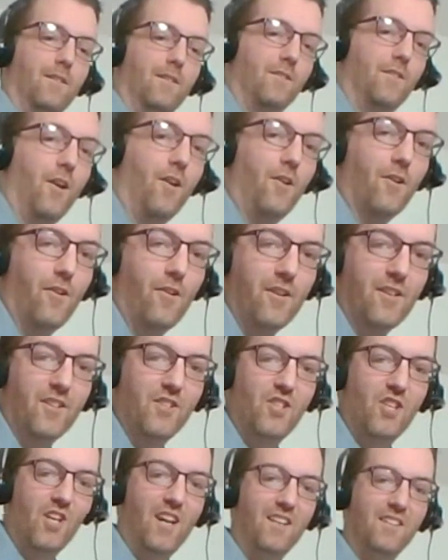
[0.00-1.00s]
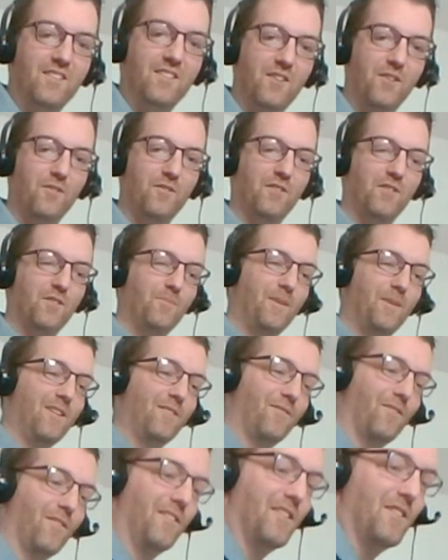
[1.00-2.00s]
dog on a chain, so to speak,
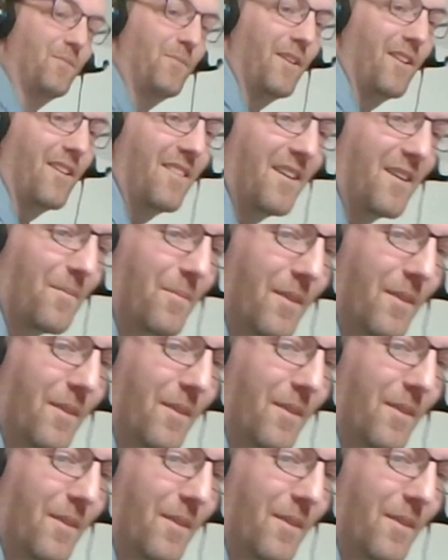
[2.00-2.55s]
for this, but I think